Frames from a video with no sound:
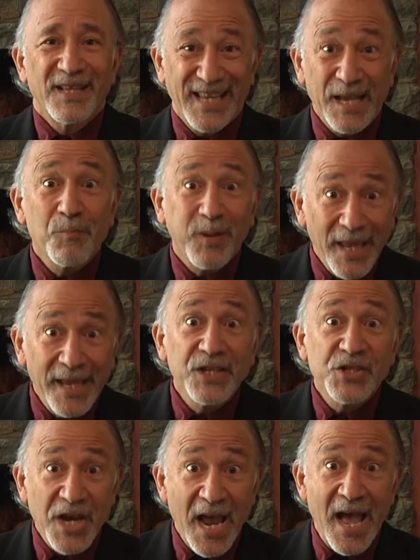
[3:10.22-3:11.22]
Like
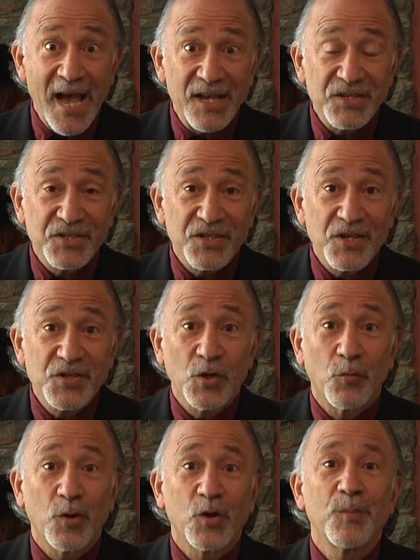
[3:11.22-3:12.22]
playing jazz.
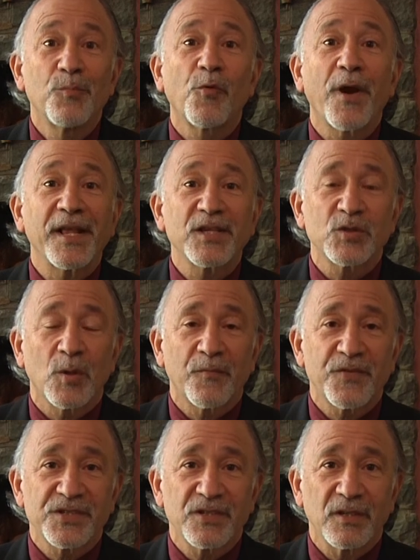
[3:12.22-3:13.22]
So a good brainstorm
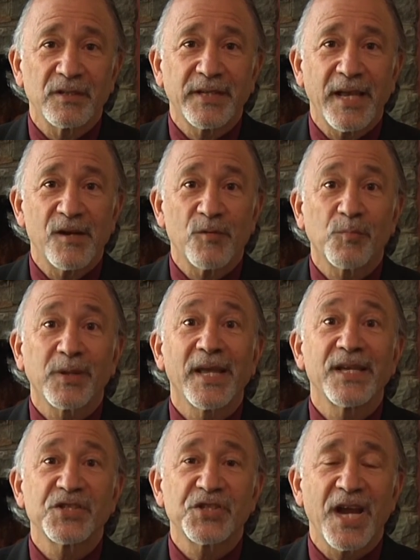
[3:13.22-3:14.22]
facilitator
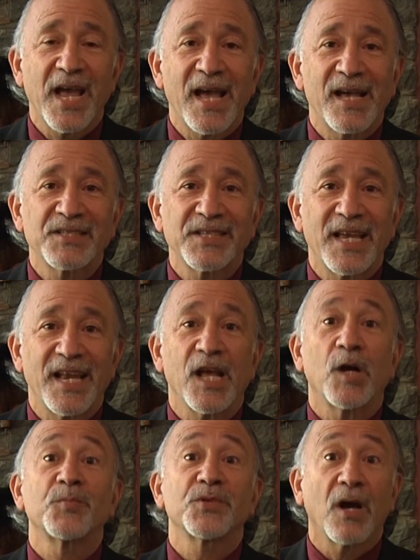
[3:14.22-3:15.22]
plays jazz and
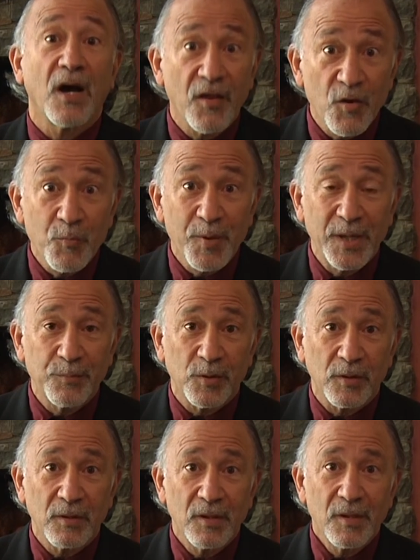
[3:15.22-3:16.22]
helps other
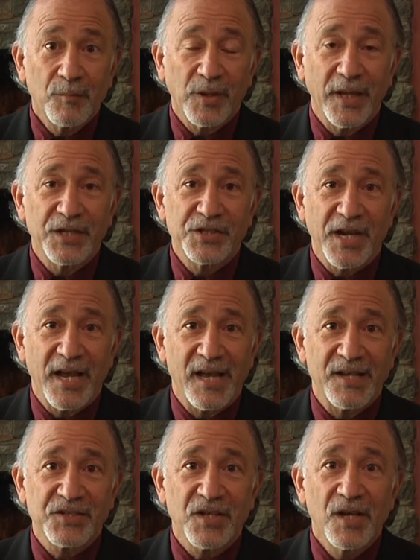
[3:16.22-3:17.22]
people play
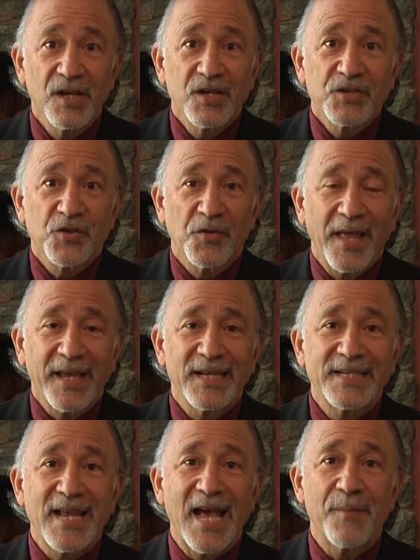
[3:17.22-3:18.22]
jazz so they
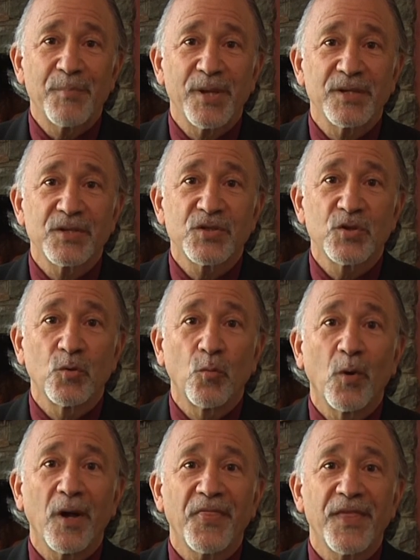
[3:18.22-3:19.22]
can tap into
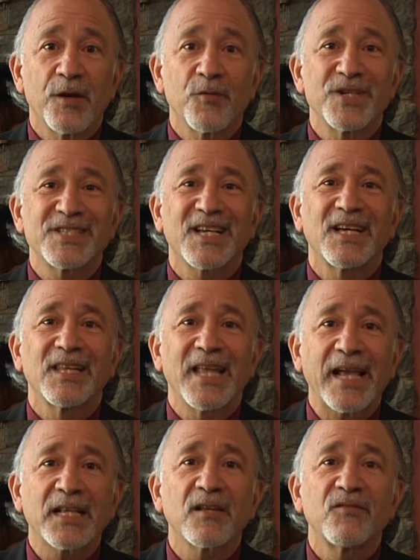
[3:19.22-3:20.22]
what there is
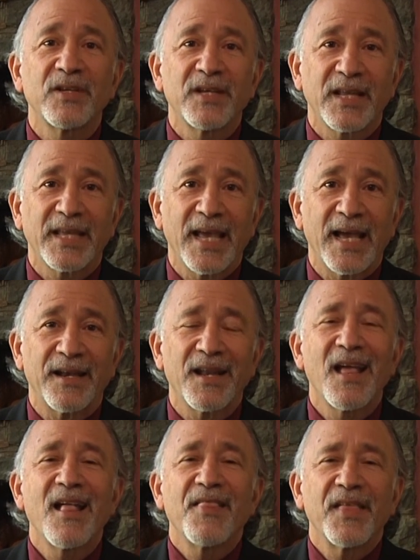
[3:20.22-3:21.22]
collectively to get
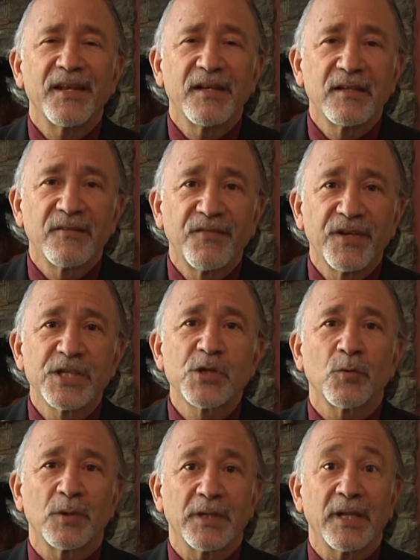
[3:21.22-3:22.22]
that
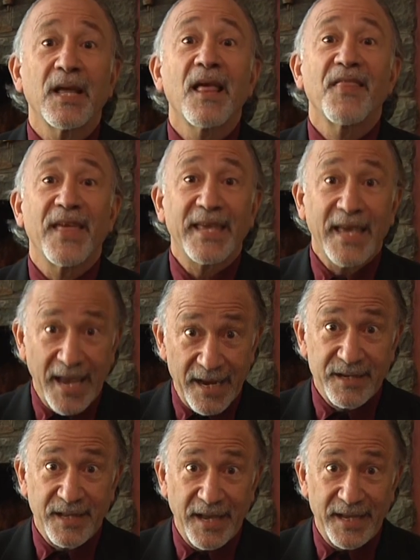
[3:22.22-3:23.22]
individually they
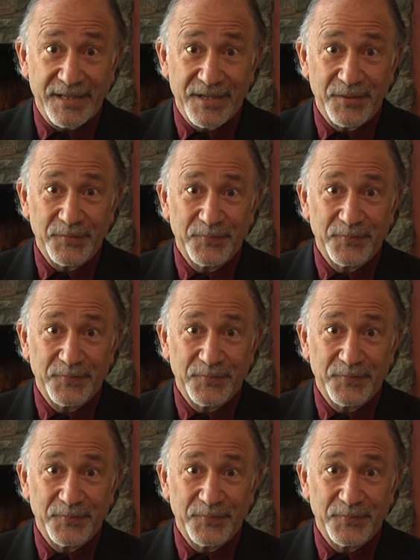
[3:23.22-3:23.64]
can't get.